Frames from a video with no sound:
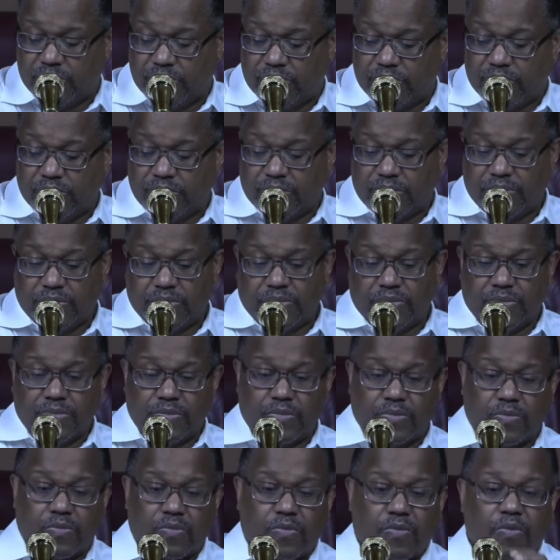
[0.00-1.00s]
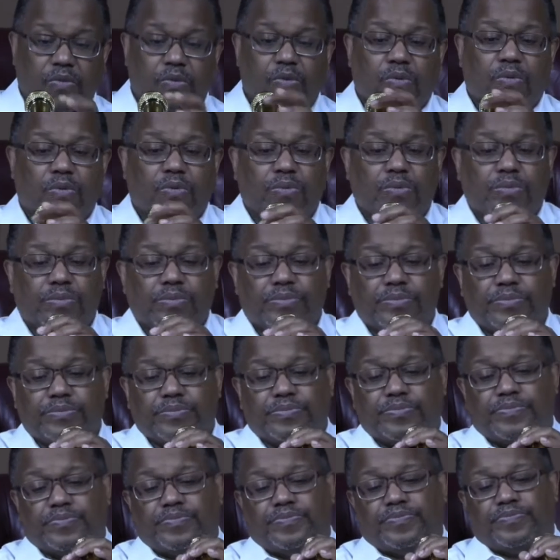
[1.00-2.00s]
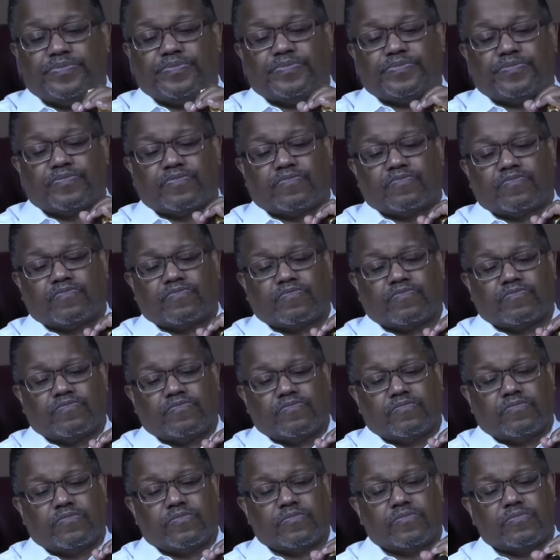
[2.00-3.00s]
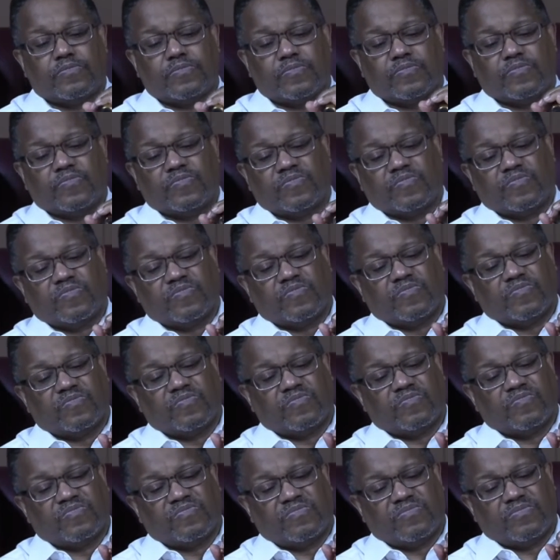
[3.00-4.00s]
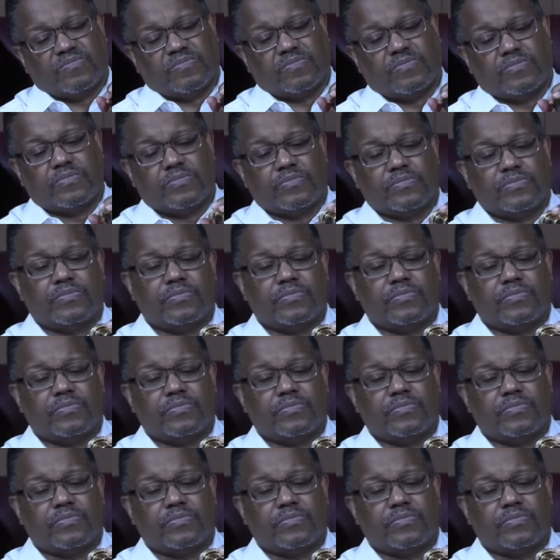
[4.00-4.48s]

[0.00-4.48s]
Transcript: I can make it on my own. Would that be a form of